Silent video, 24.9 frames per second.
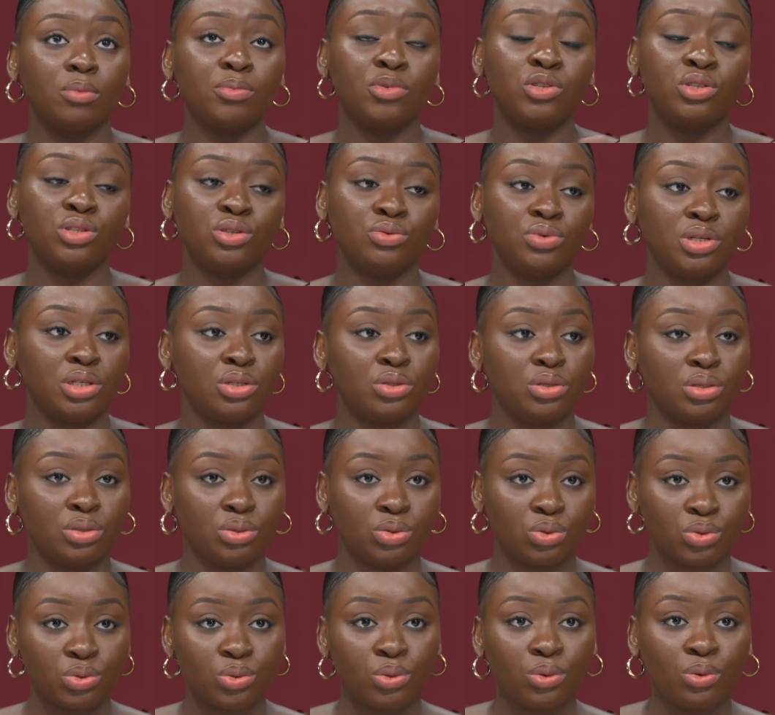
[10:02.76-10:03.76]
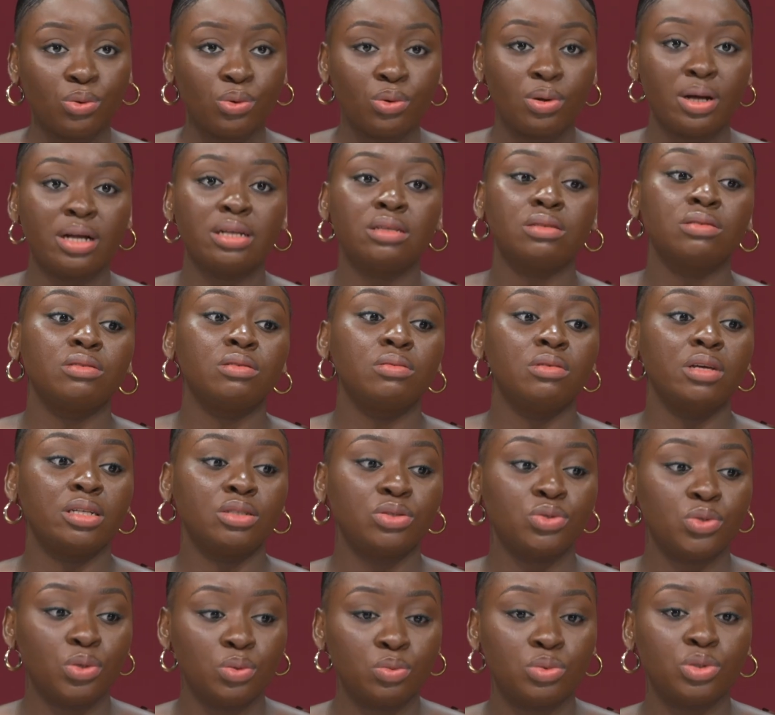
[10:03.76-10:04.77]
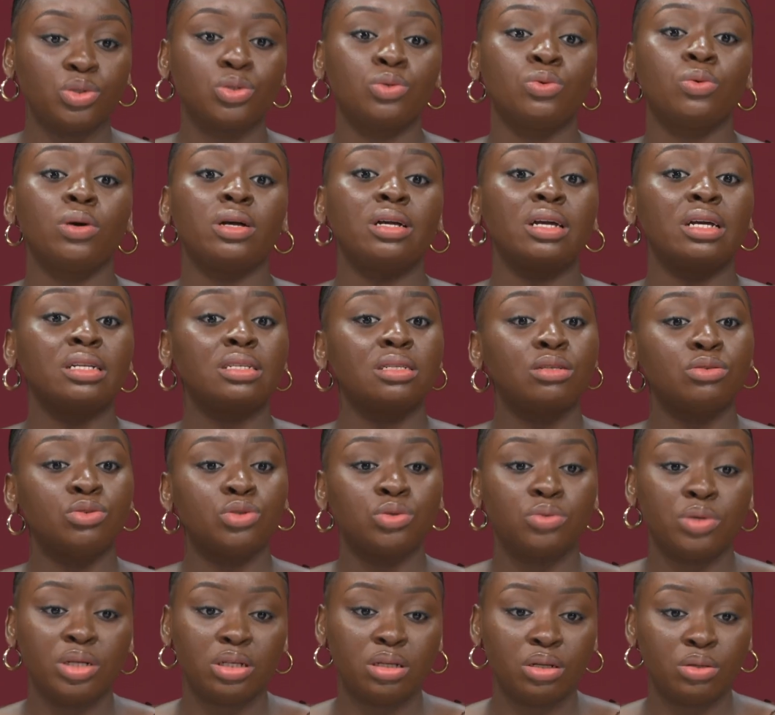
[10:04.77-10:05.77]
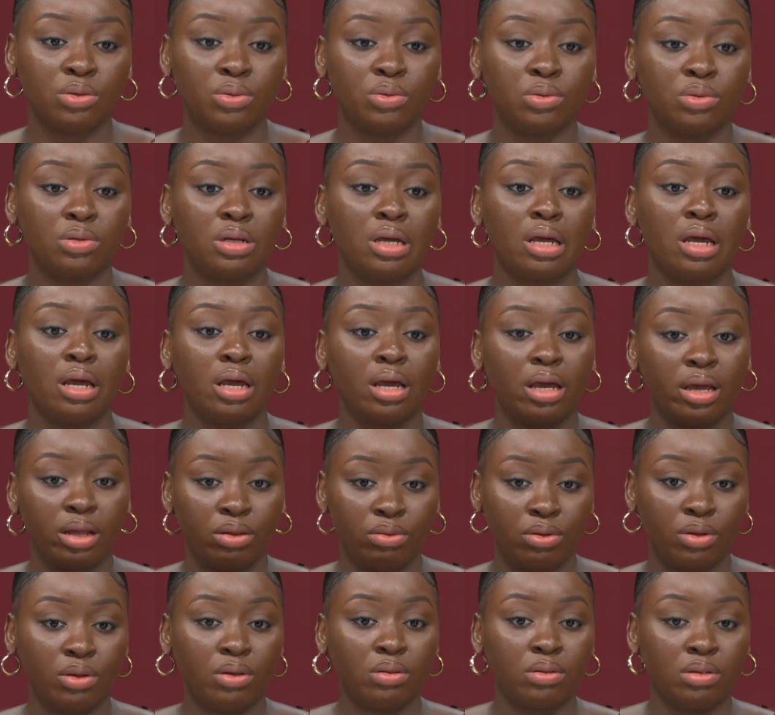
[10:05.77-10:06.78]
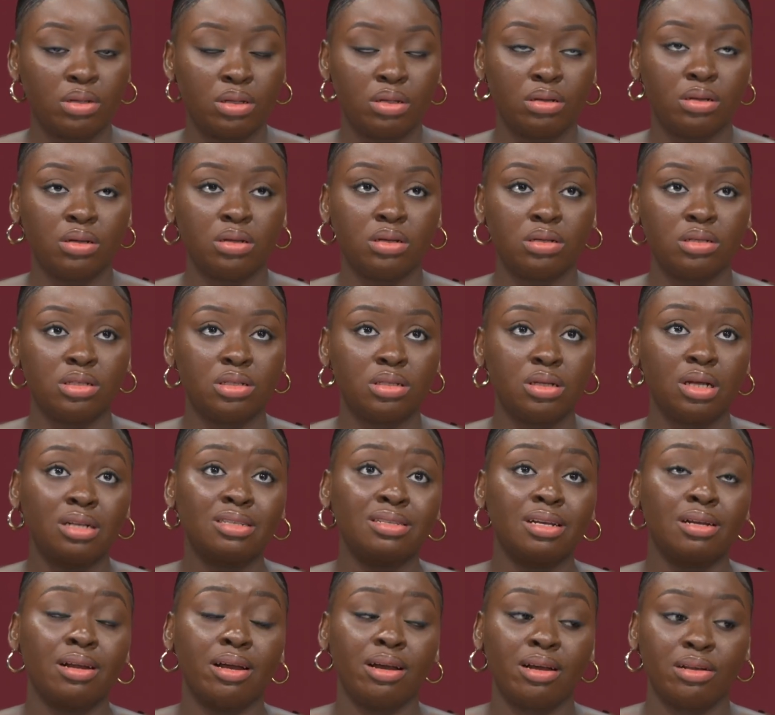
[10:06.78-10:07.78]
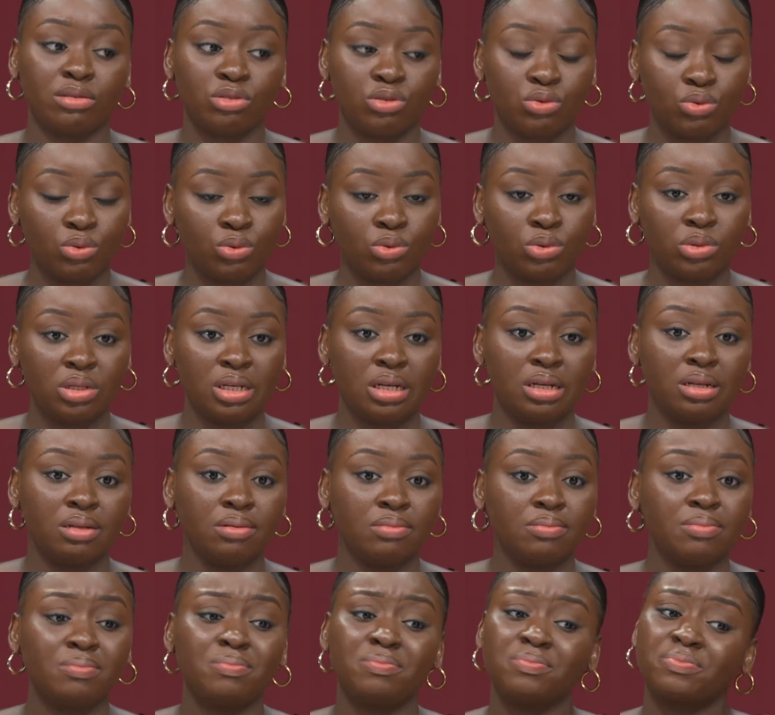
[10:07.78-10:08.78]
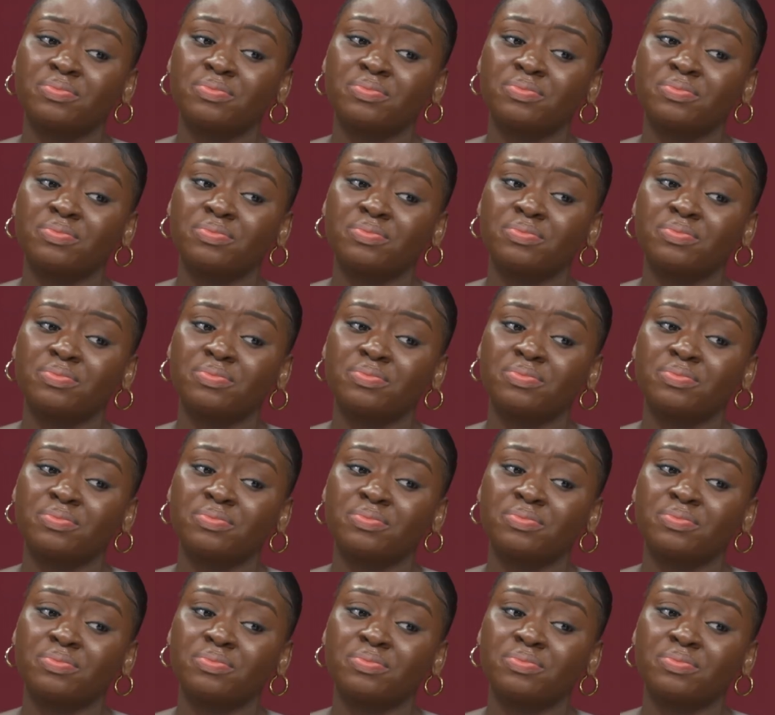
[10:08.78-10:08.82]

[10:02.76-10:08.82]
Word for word: community radio in school and getting done with school and getting into radio in, in the states that I had schooled in,